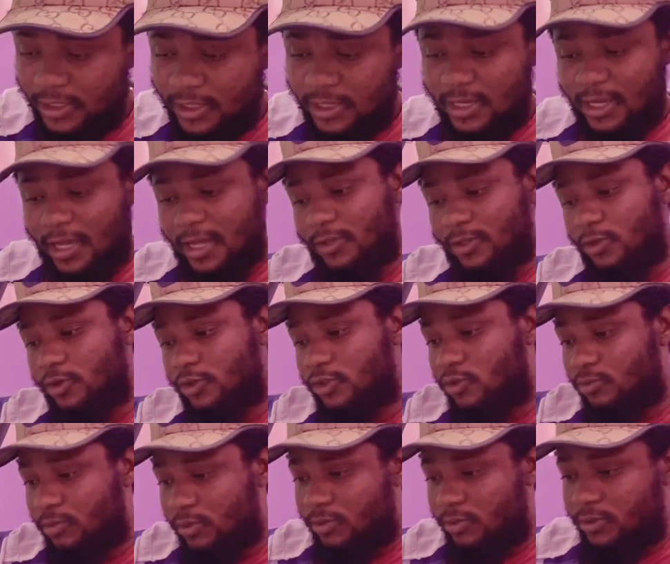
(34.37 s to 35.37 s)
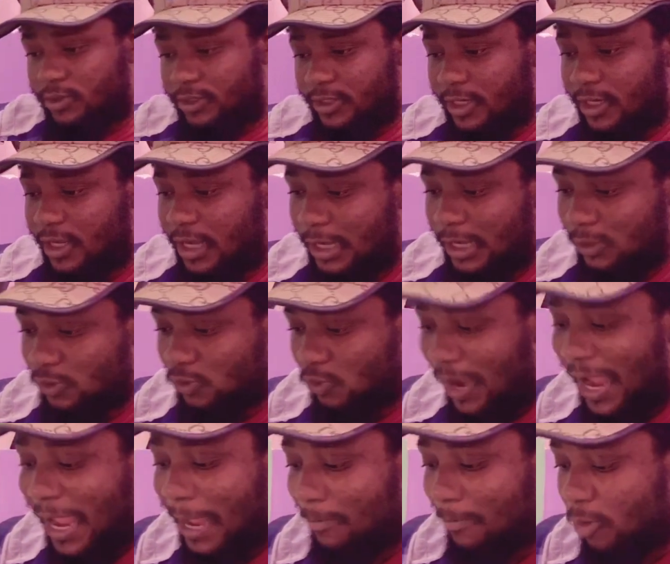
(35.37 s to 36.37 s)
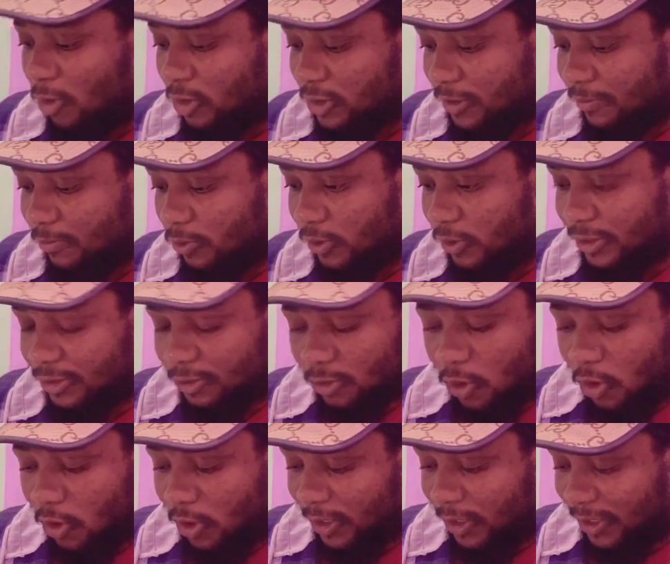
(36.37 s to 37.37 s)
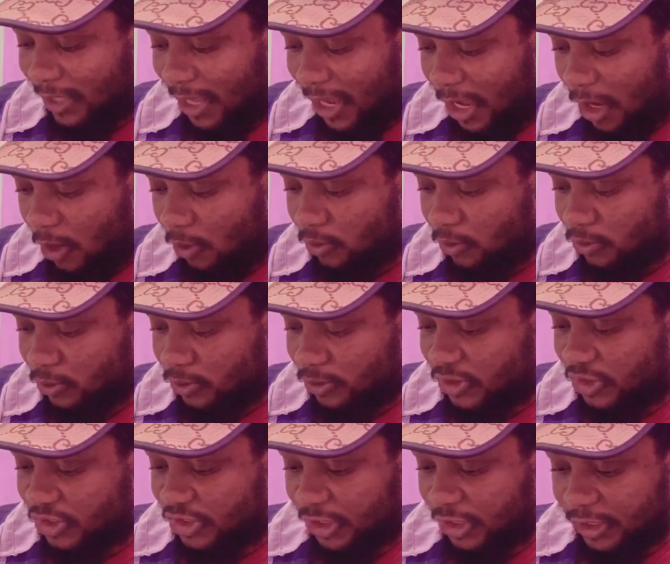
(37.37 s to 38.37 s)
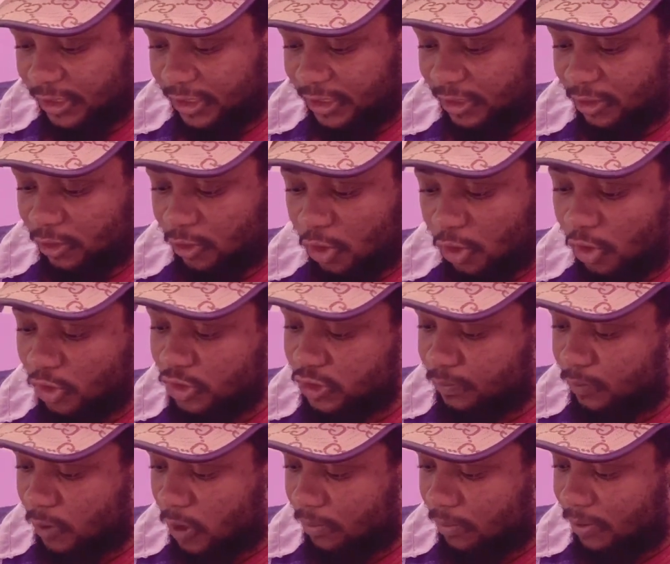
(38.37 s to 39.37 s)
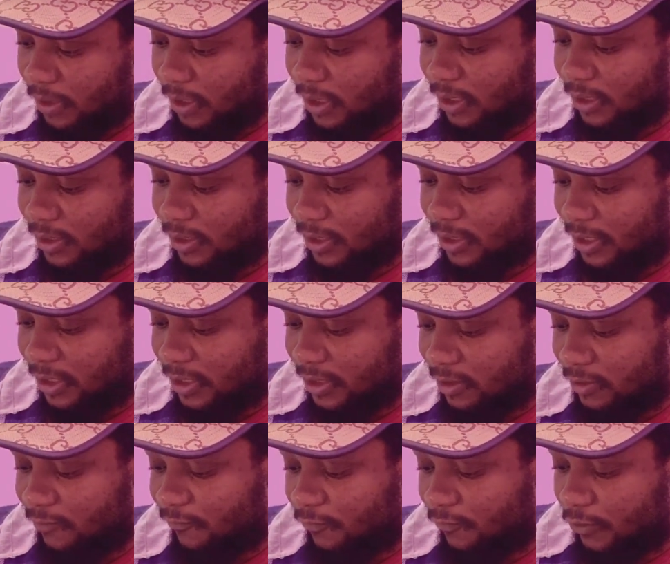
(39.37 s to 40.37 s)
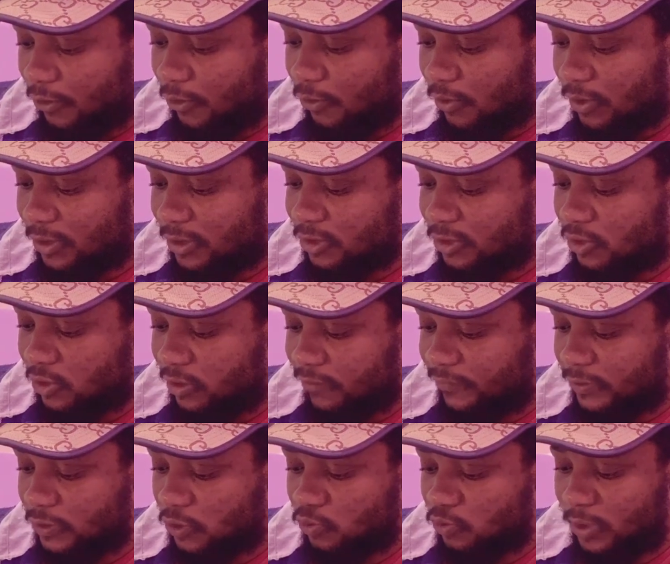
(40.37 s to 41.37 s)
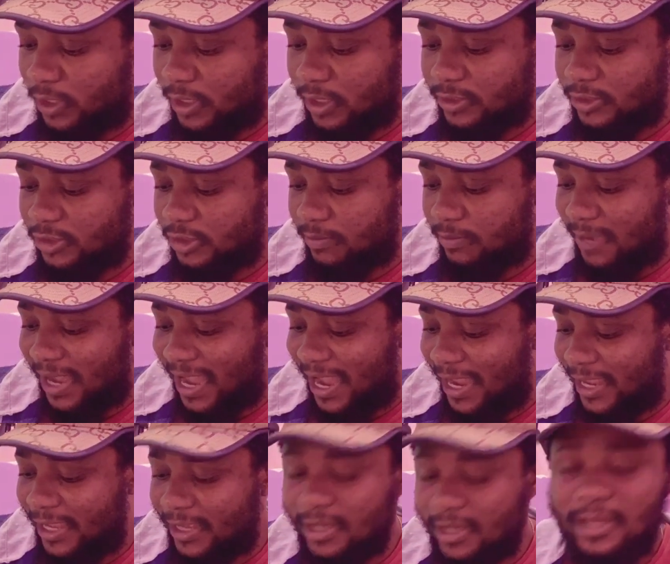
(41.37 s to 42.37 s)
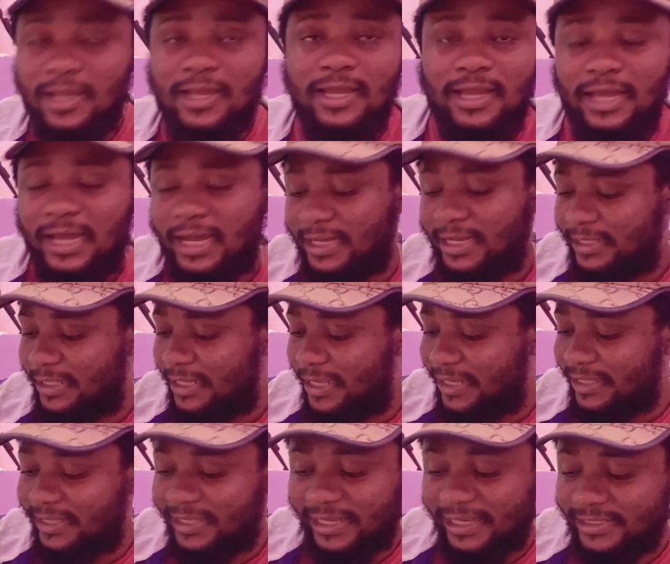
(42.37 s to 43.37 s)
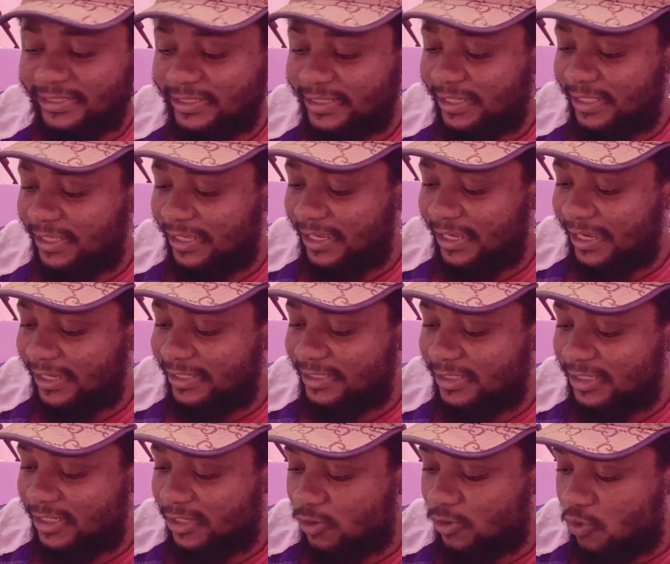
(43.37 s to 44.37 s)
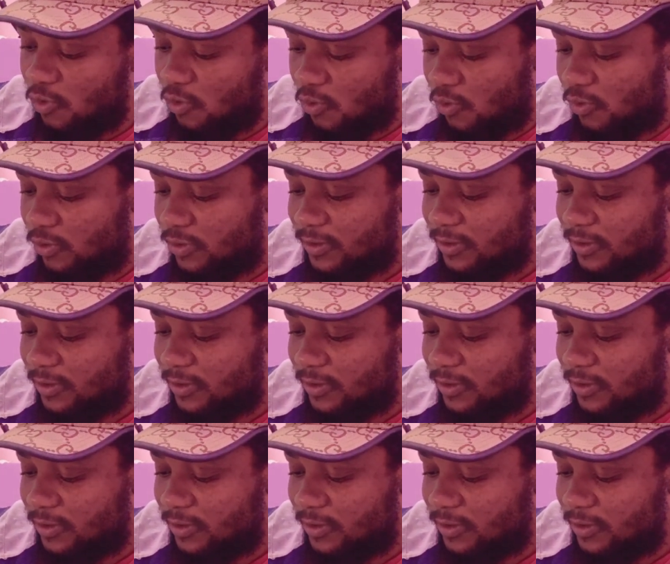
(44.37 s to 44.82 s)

And also, we're going to check out why Possible is calling out Shading Hushpuppi. Then a few other stuff as well. Jim Ike and their Destiny Etiko.